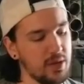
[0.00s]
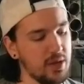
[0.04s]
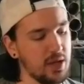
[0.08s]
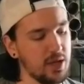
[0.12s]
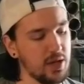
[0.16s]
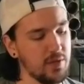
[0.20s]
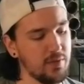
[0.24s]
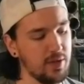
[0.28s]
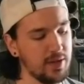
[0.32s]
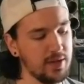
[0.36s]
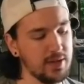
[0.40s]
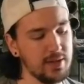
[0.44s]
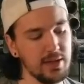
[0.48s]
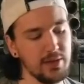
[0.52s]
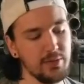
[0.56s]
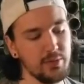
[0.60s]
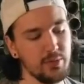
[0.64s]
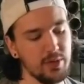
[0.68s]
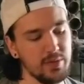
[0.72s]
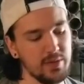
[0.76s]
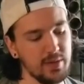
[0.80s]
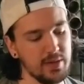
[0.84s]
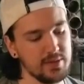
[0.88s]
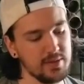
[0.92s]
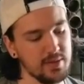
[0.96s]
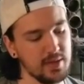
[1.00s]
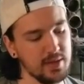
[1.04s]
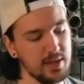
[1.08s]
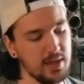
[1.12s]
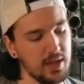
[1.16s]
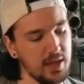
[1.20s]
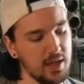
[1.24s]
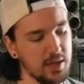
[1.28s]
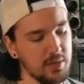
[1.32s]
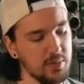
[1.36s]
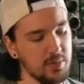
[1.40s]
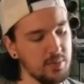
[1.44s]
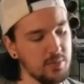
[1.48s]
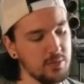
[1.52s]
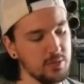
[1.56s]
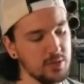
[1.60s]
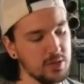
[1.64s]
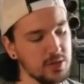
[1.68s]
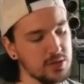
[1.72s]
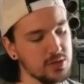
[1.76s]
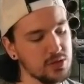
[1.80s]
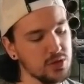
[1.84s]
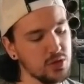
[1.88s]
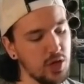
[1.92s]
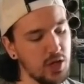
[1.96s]
If I can get one that's like him with the
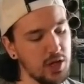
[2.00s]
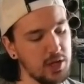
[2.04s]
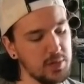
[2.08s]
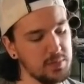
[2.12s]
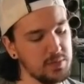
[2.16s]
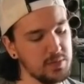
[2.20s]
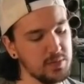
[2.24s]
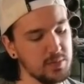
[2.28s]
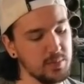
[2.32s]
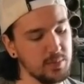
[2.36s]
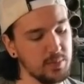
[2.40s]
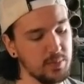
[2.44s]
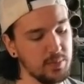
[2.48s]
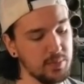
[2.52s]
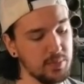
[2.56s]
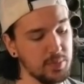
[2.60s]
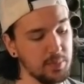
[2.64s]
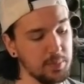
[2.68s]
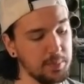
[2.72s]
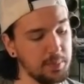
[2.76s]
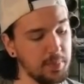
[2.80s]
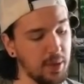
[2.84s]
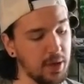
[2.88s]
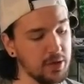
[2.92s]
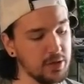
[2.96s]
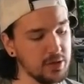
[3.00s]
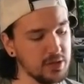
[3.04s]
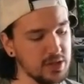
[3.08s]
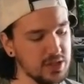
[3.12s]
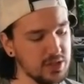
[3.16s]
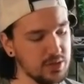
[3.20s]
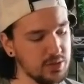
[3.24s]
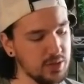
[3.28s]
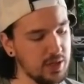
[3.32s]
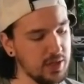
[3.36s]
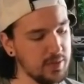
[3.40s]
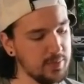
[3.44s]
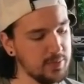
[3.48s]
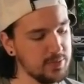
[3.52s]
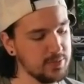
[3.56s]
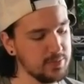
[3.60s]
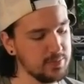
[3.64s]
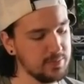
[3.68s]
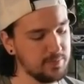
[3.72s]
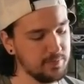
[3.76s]
stripes, better stripes,